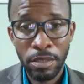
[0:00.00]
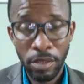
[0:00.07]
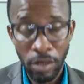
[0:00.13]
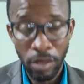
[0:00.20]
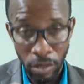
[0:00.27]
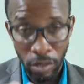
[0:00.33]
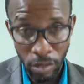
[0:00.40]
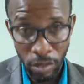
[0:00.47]

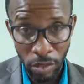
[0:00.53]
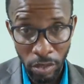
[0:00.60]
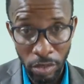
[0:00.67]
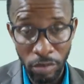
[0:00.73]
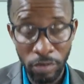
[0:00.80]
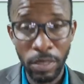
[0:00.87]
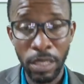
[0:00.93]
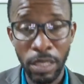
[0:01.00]
or
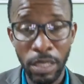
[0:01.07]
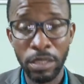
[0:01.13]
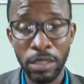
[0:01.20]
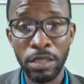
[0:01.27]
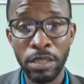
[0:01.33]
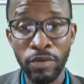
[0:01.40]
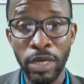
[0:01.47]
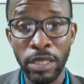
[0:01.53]

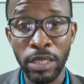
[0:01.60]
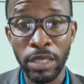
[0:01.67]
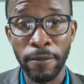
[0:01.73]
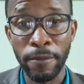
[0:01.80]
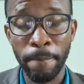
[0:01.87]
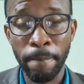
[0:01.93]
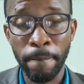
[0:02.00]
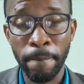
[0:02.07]
right here,
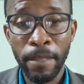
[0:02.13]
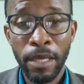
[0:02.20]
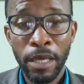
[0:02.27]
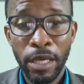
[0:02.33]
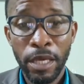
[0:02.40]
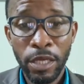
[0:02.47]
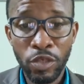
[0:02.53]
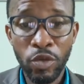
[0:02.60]

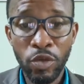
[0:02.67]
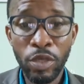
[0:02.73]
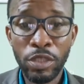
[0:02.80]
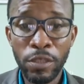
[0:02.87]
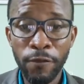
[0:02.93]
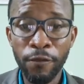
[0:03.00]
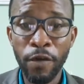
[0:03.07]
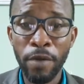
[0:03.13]
is going to
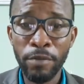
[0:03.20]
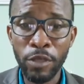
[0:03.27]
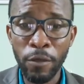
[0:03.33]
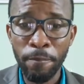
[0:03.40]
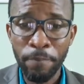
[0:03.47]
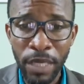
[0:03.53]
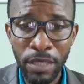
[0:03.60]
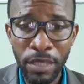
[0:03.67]
form the
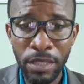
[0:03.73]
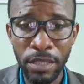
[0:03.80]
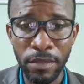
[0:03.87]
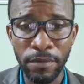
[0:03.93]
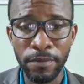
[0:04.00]
opinion